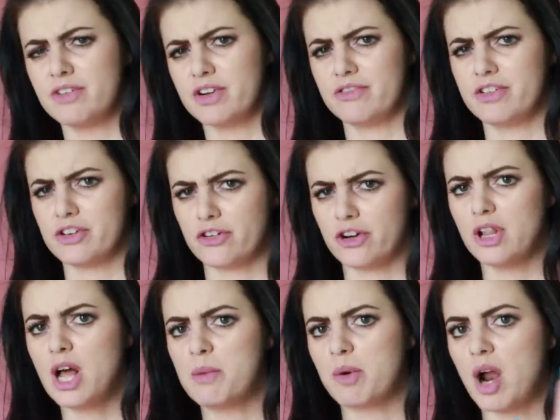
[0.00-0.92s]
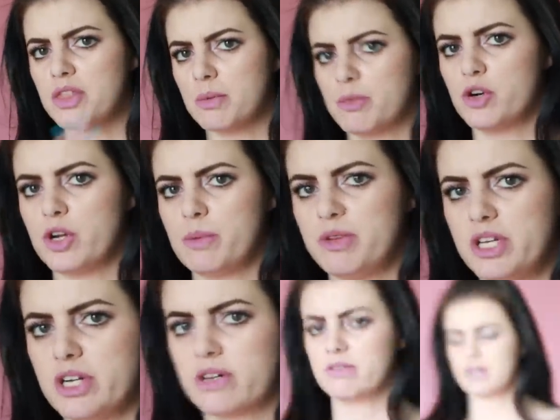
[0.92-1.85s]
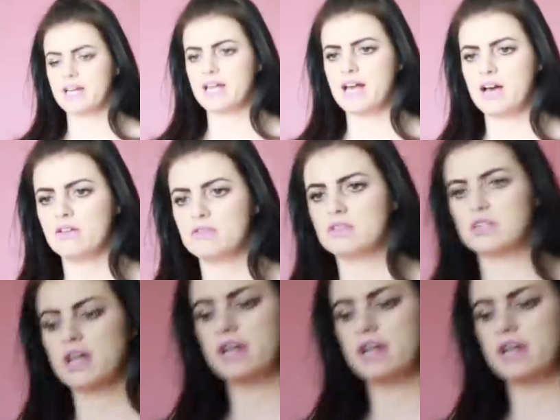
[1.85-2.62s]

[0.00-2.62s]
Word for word: unofficial. I brought the bird up here right now to